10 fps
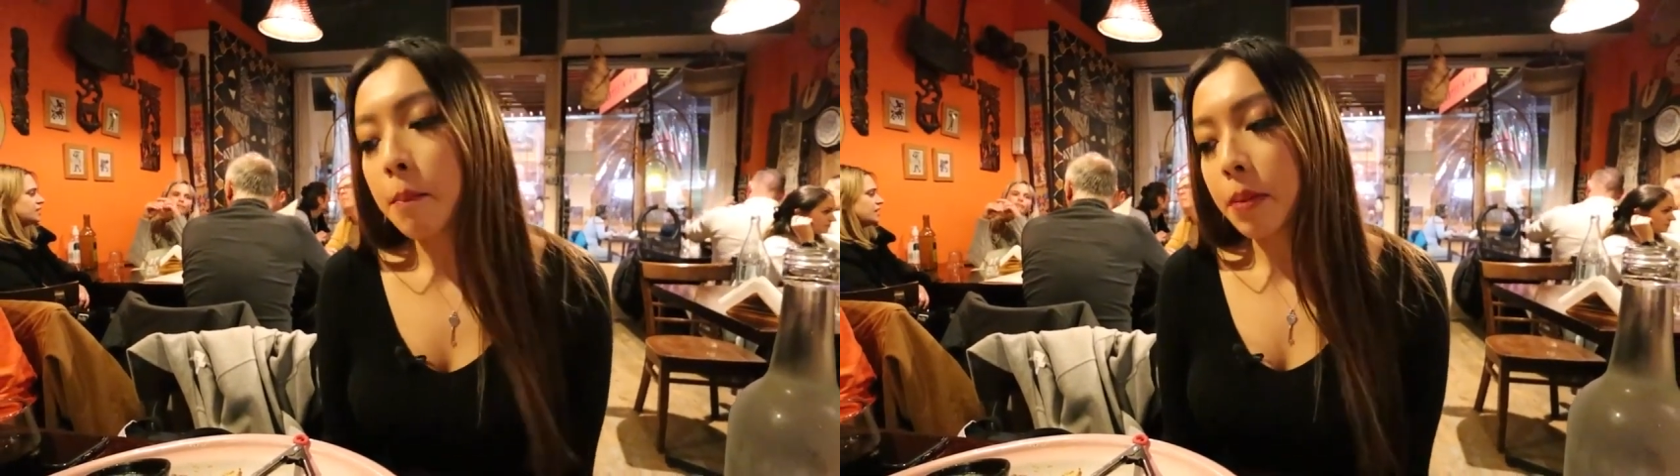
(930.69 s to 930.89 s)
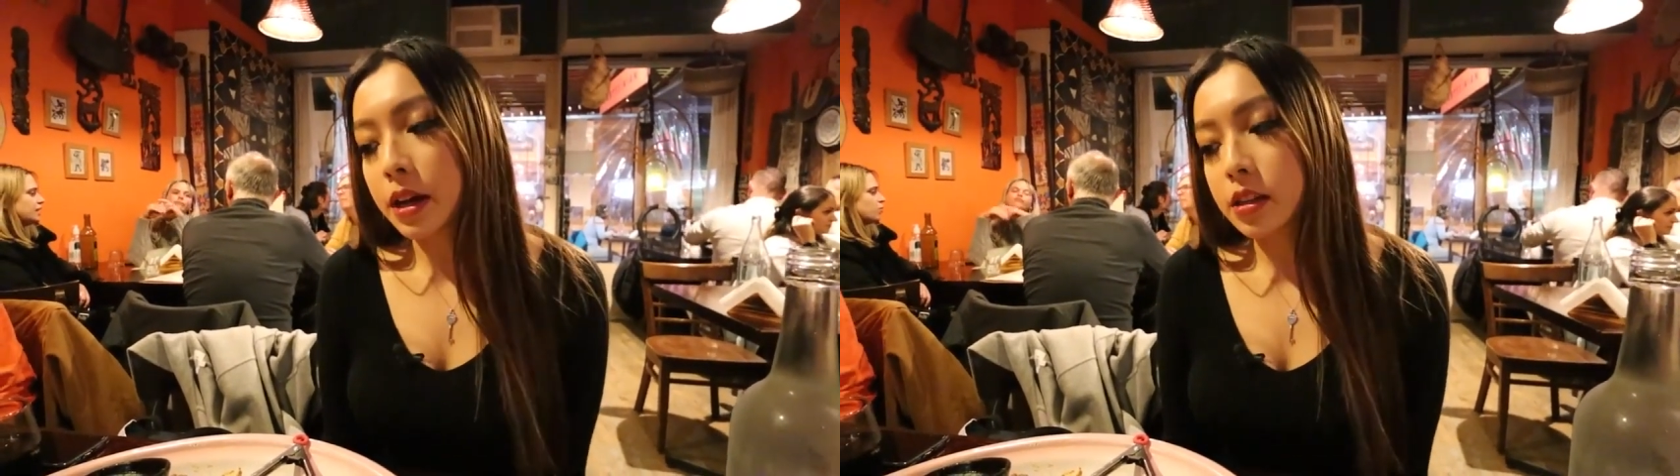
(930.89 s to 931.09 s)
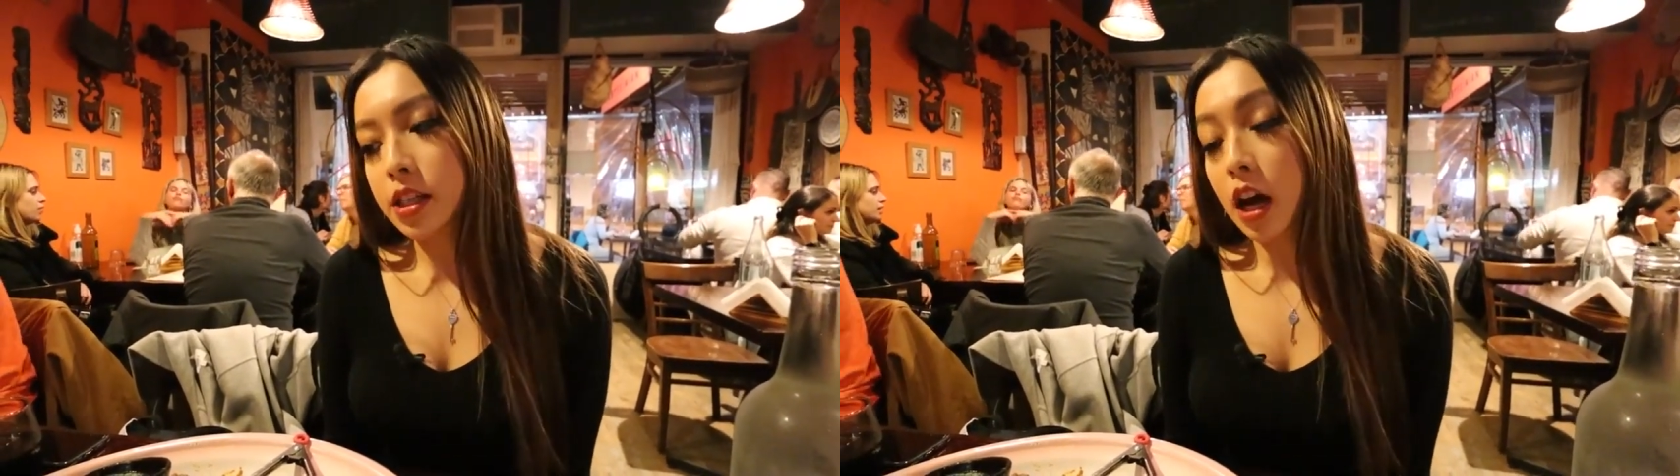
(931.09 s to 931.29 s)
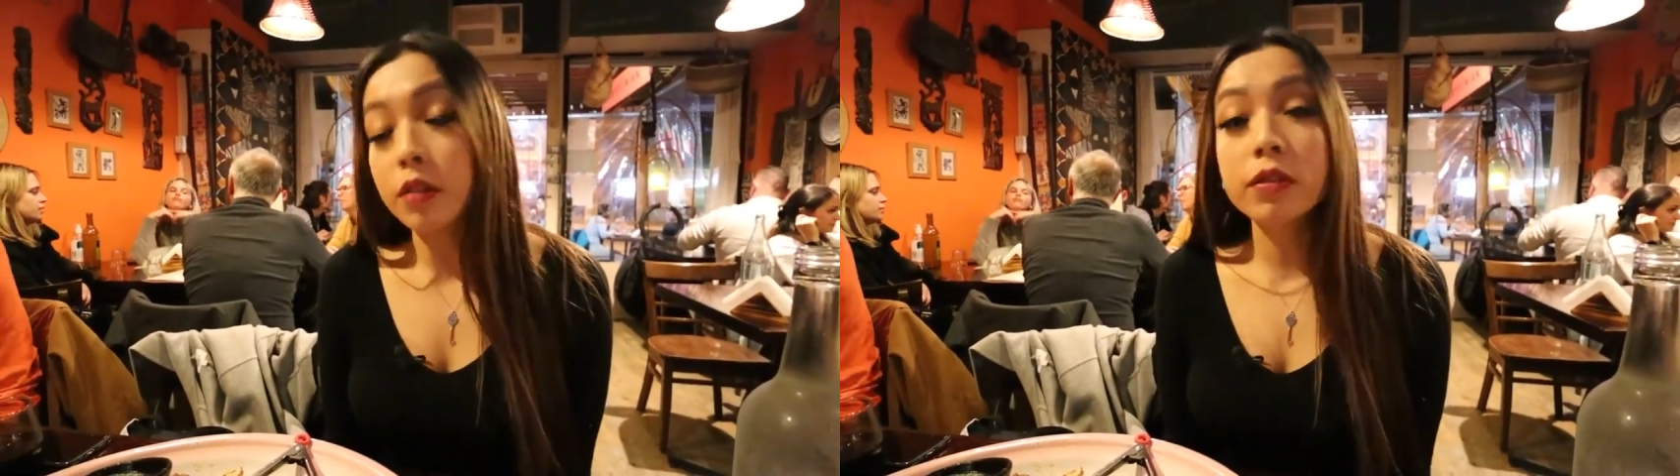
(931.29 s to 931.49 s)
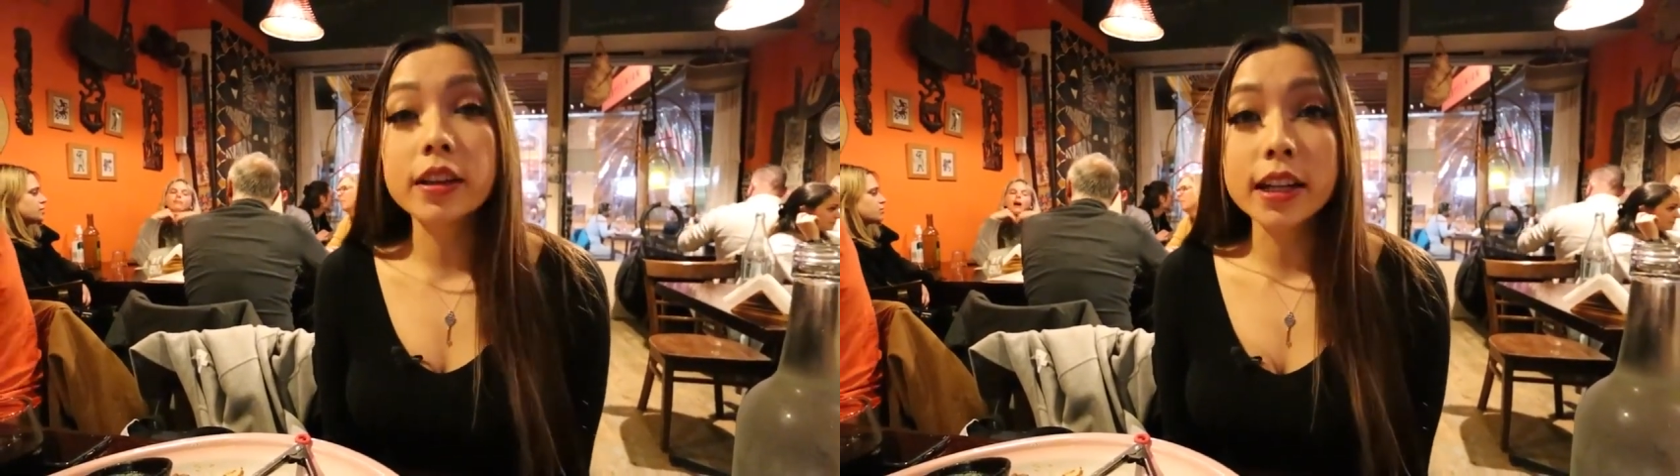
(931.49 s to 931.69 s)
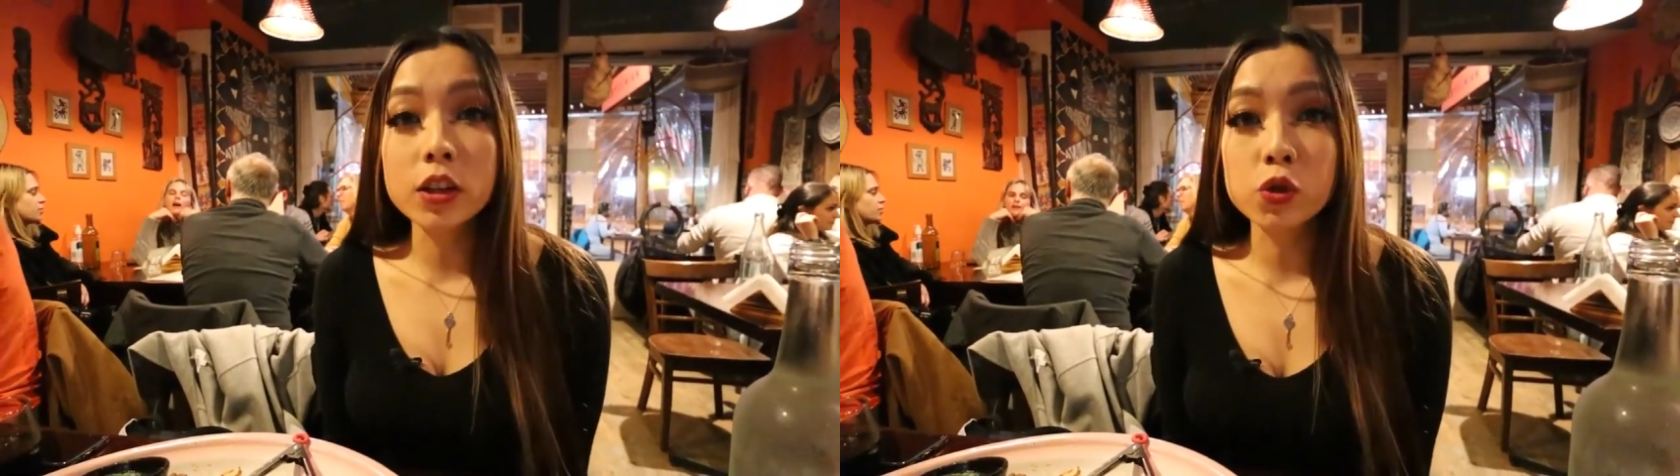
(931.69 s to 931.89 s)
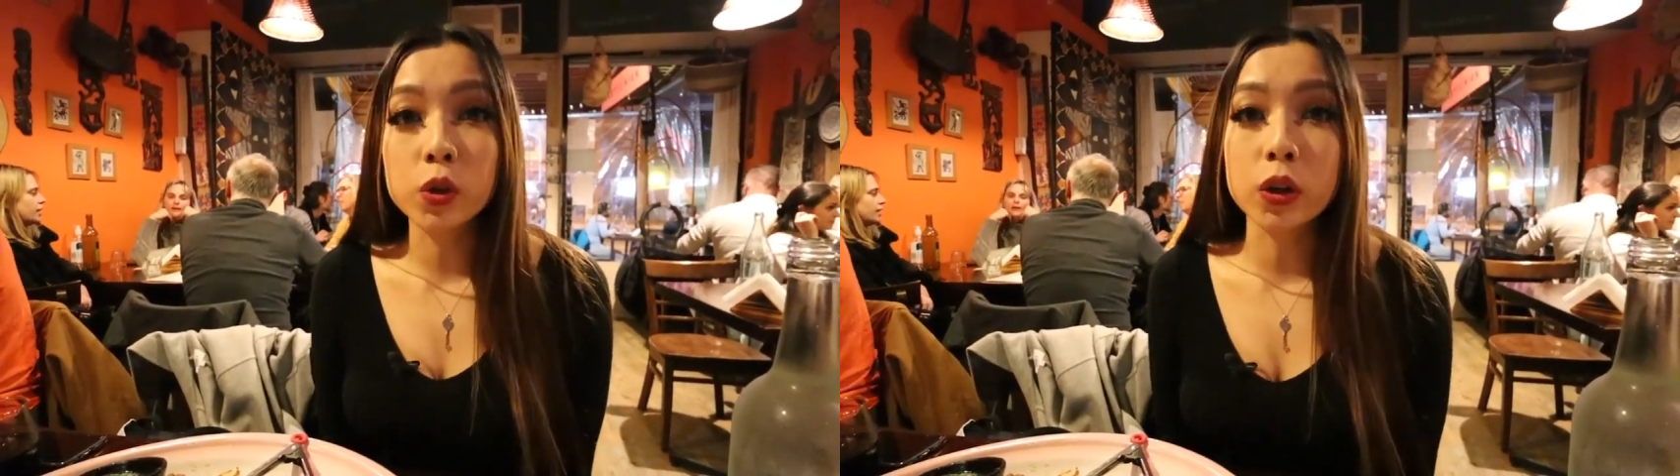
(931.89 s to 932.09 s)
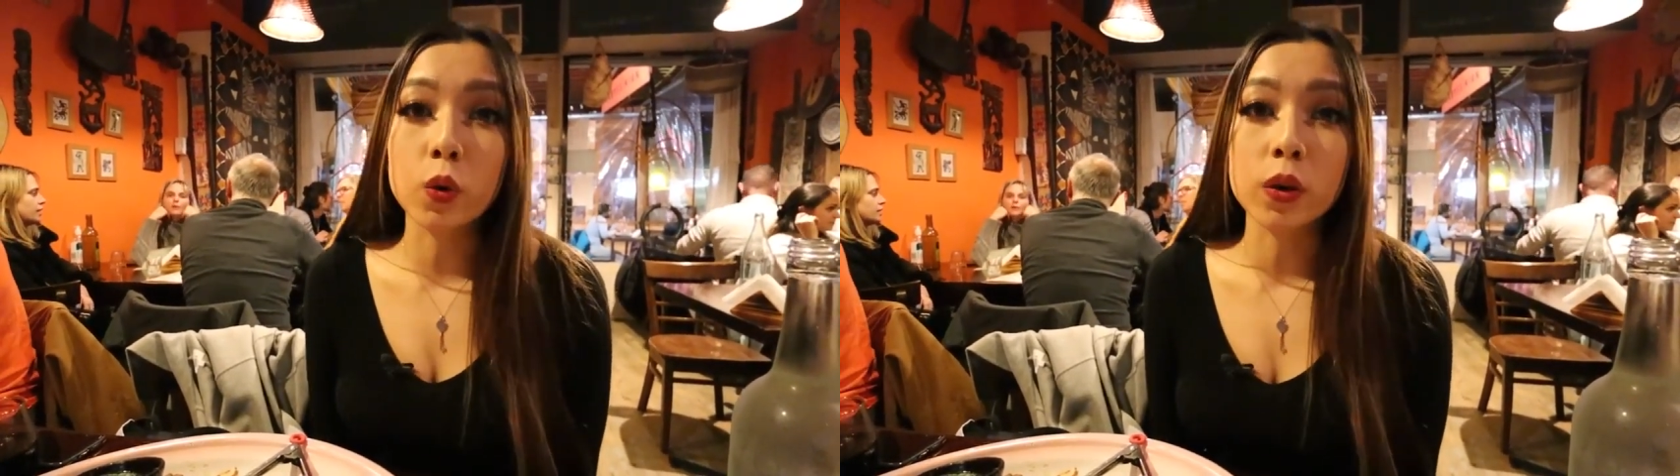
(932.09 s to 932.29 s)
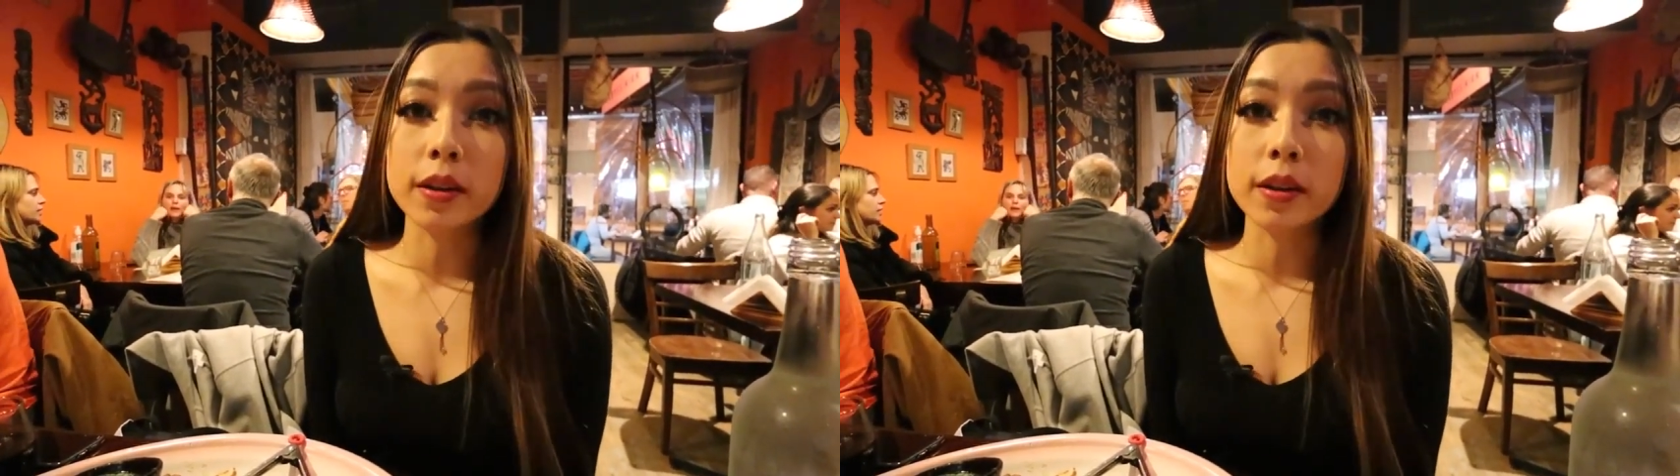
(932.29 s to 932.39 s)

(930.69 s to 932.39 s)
But I really enjoyed all